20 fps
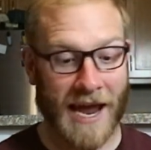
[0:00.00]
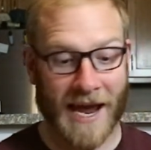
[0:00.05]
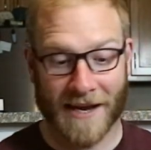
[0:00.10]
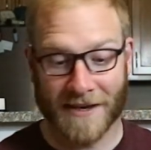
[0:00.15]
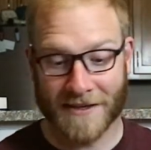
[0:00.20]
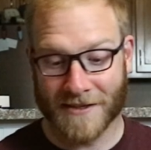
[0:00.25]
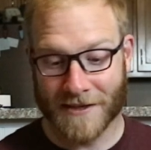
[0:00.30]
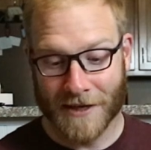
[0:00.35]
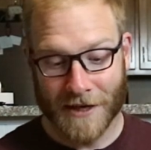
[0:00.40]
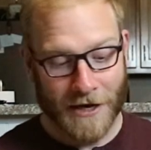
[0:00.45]

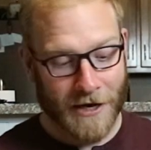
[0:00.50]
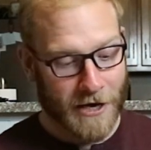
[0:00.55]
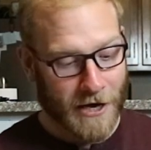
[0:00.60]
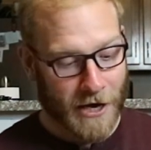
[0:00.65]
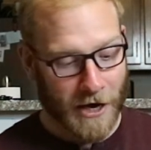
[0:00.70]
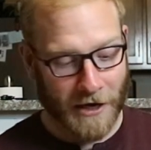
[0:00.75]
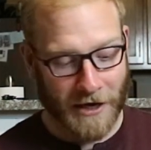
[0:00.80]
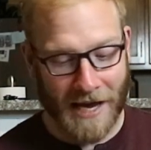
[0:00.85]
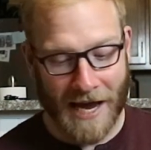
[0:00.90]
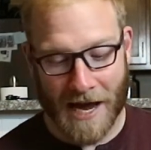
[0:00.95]
And
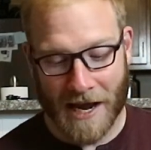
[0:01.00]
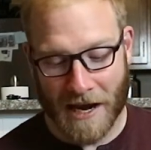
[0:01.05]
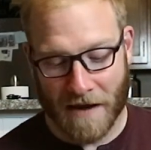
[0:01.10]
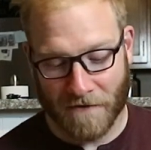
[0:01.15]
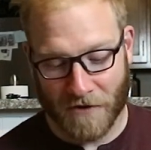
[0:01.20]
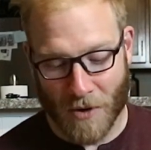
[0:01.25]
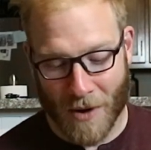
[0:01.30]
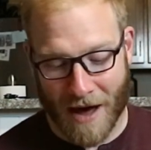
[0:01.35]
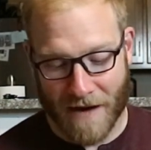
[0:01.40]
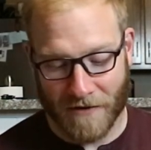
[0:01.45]
again,
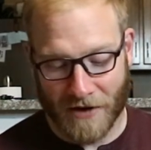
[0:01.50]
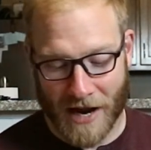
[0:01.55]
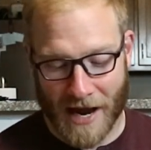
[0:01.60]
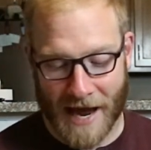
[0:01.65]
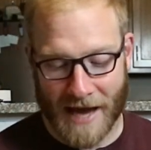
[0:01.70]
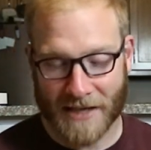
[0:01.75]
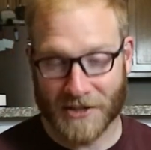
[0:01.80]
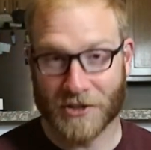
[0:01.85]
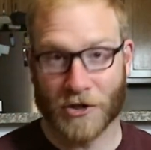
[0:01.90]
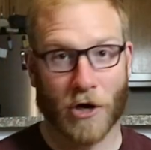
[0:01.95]
if you have an
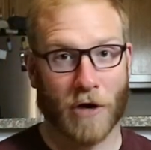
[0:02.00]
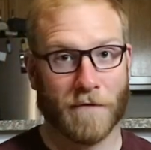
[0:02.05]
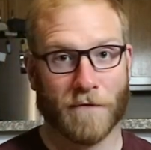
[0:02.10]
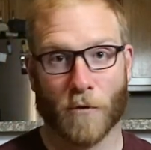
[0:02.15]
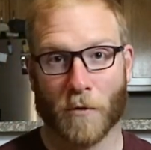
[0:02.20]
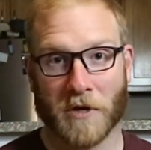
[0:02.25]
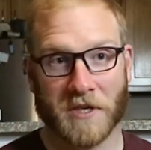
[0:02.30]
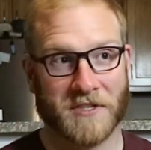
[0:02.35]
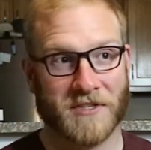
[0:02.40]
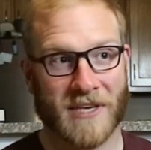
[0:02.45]

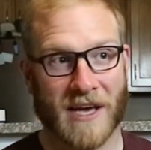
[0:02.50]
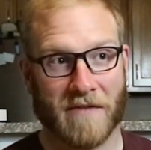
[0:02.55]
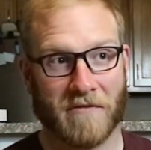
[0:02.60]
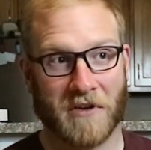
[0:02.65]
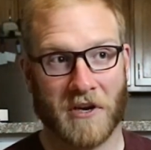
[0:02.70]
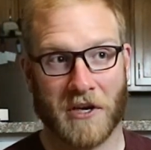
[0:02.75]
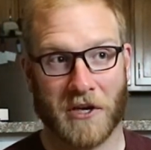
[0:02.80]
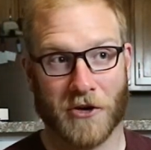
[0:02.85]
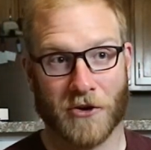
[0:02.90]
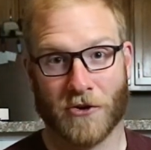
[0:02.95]

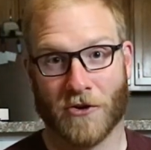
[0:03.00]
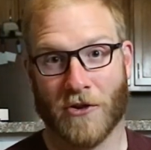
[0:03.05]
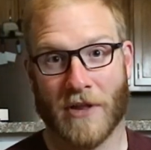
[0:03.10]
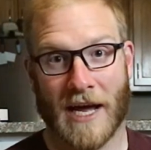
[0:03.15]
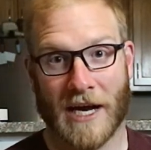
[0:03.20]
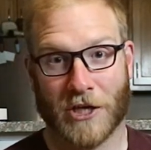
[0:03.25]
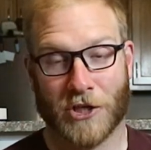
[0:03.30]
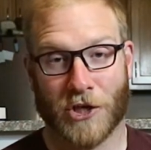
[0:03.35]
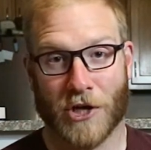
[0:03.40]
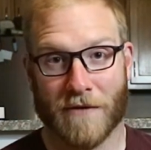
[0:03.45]
SR47 in your
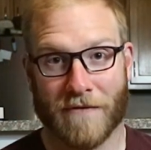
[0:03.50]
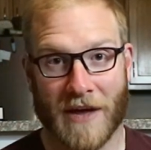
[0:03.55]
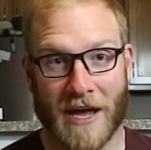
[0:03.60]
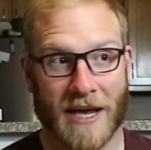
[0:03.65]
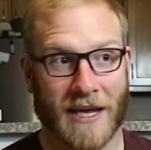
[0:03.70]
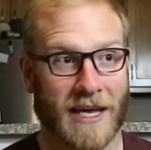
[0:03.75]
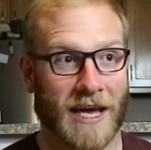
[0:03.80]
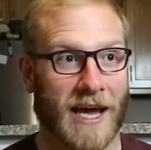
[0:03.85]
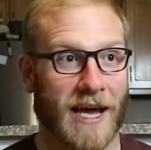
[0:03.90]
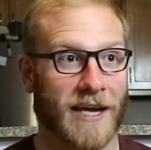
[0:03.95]
collection of
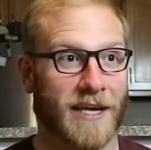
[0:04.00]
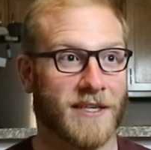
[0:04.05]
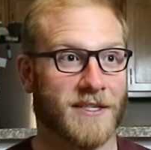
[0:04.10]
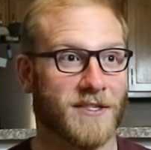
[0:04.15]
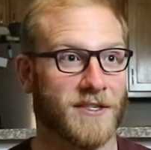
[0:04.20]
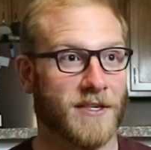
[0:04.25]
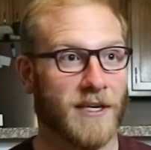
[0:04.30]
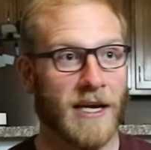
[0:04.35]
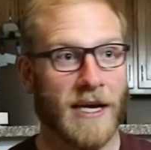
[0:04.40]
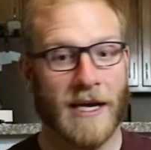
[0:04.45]

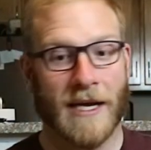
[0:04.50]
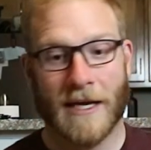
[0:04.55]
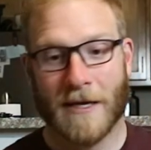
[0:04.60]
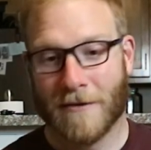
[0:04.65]
AKs,